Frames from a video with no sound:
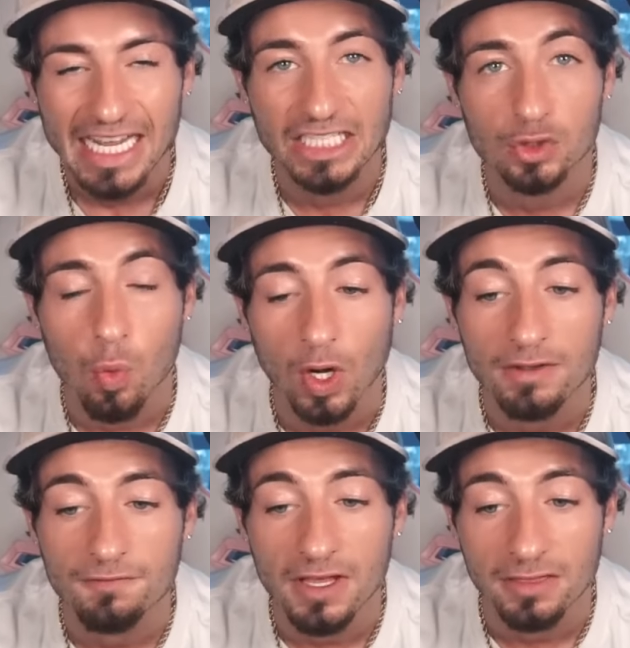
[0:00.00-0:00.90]
and
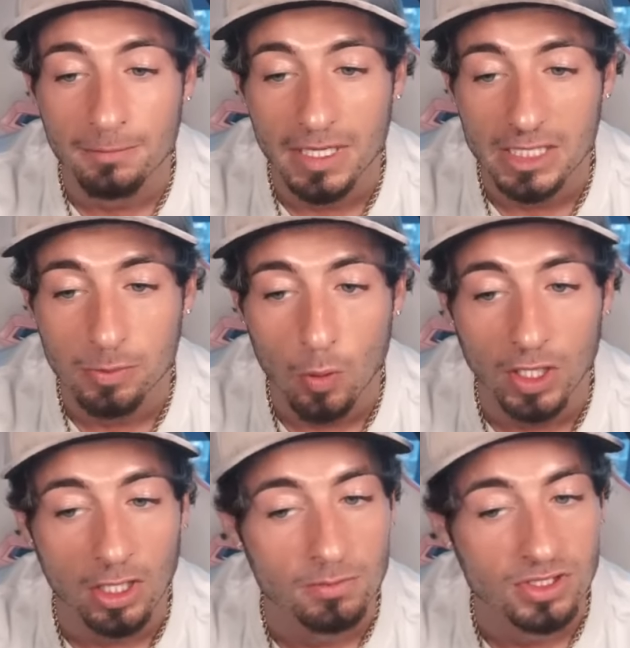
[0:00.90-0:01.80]
25th in baseball
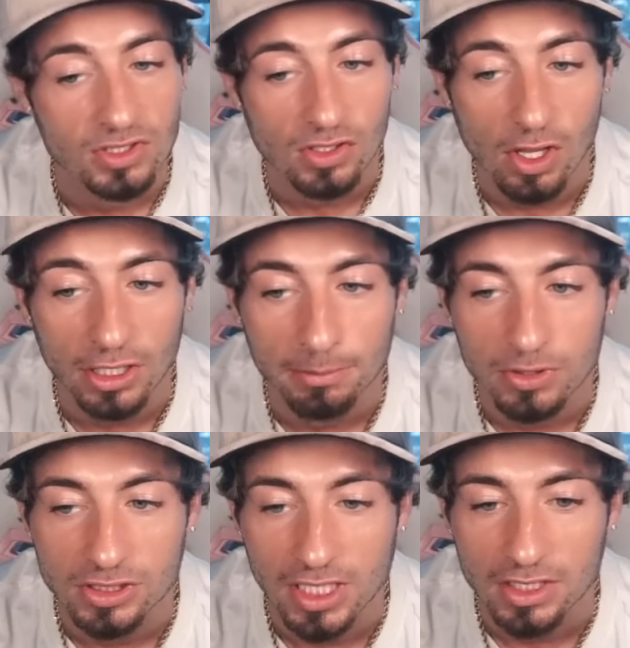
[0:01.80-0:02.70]
when it comes to slugging
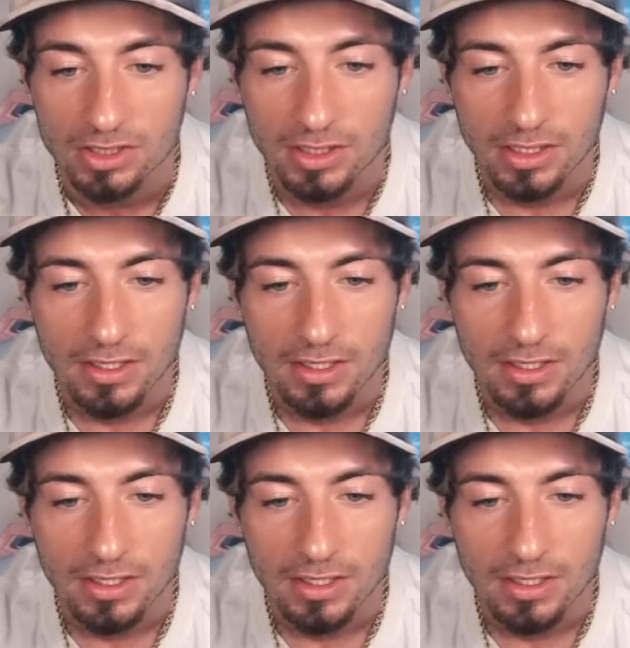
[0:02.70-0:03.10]
percentage.